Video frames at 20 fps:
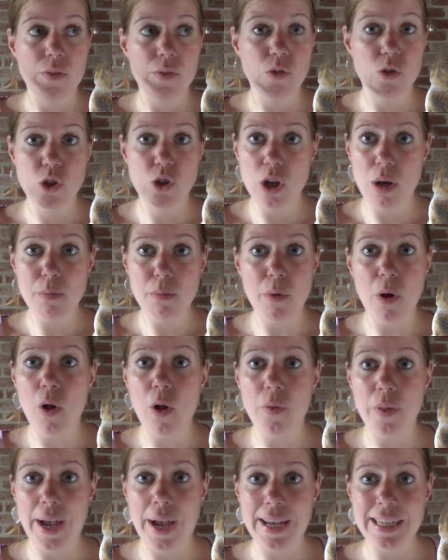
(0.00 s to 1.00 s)
jump
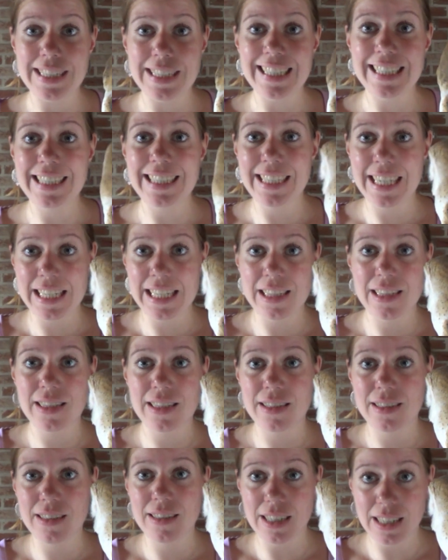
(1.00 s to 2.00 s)
all night
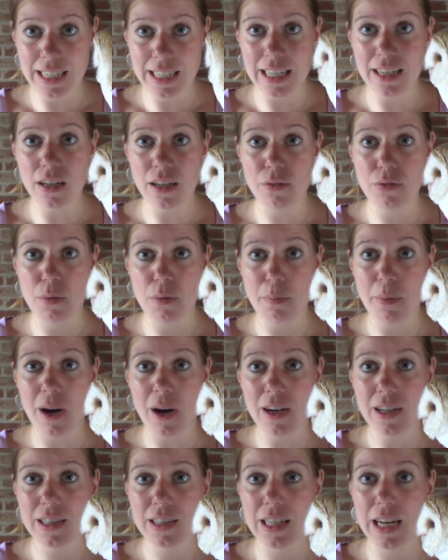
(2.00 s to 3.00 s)
against the lid of the
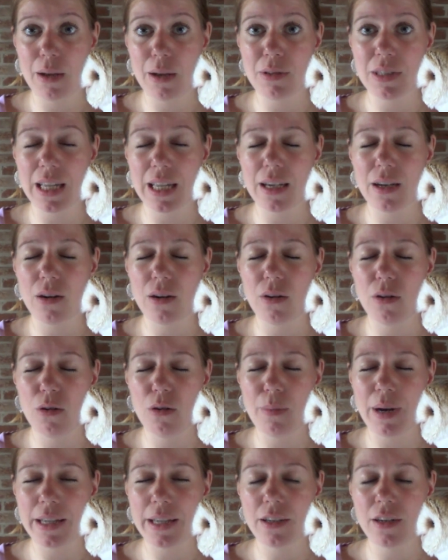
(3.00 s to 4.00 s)
box, and I was like, oh
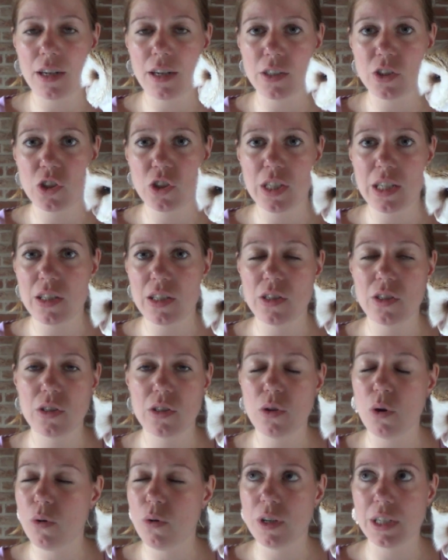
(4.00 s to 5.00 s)
my god, she's
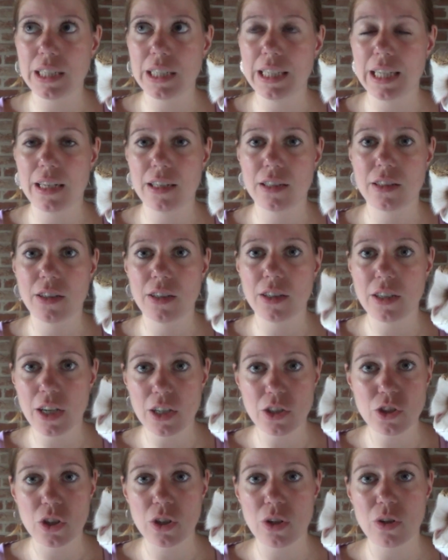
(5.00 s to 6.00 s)
so gonna get a
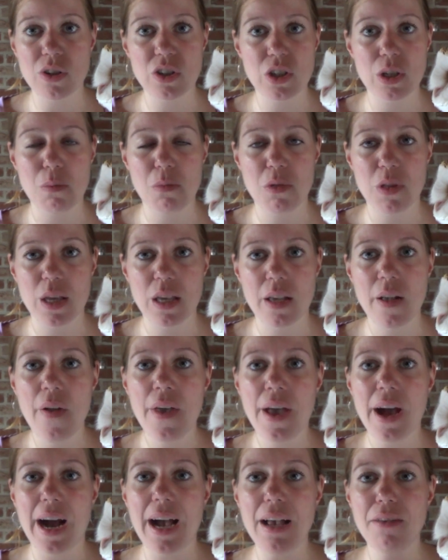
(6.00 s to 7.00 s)
concussion or something.
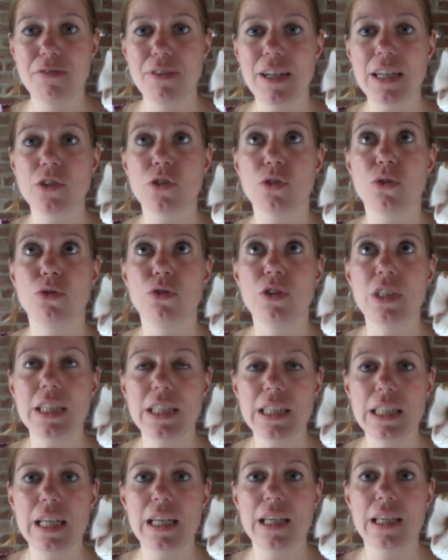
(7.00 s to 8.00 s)
I felt
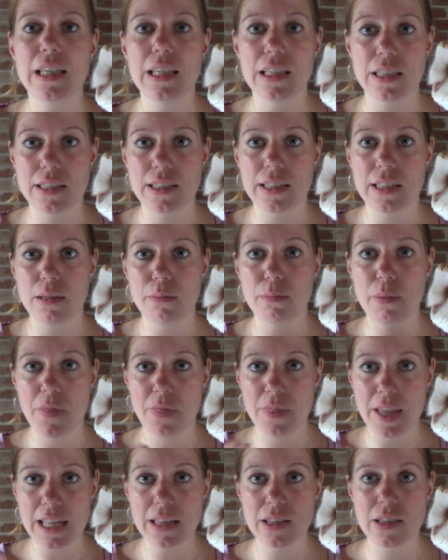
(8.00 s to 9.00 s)
really guilty,
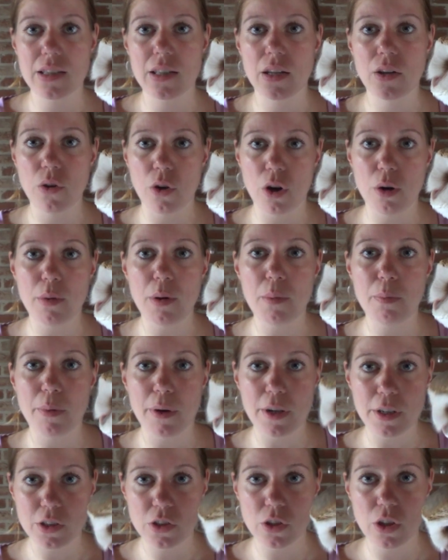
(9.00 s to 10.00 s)
but that's a normal
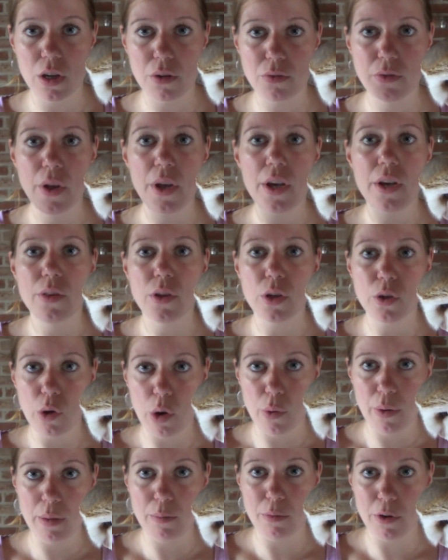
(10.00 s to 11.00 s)
part of the
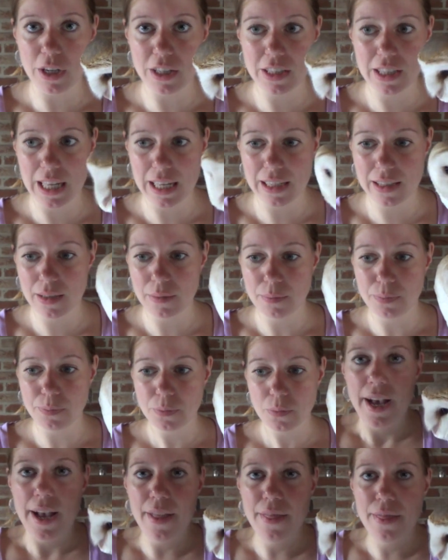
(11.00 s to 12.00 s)
growing process.
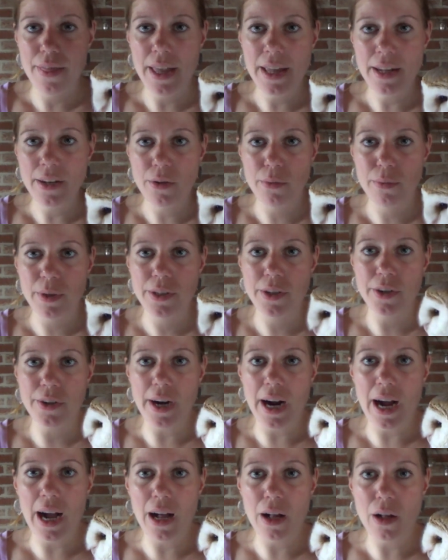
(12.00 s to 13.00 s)
And then when your
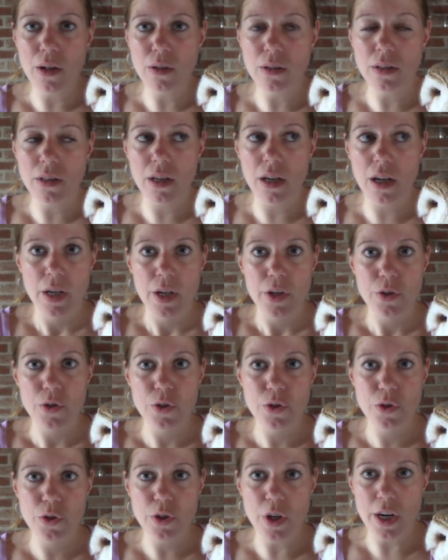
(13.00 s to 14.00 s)
owl
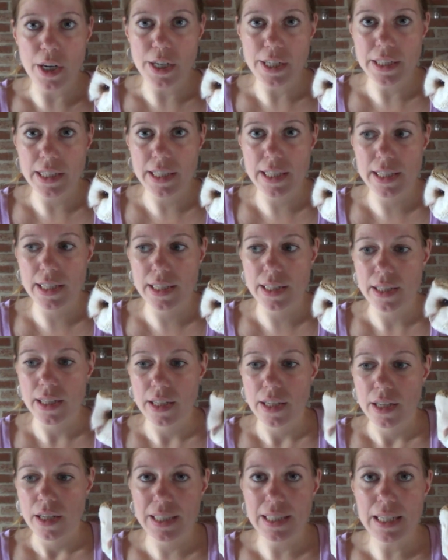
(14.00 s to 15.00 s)
starts
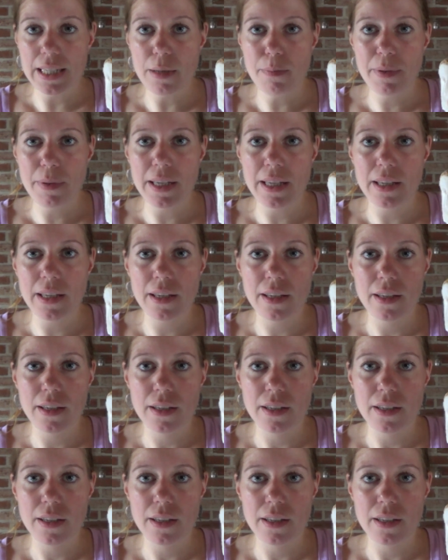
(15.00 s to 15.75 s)
sleeping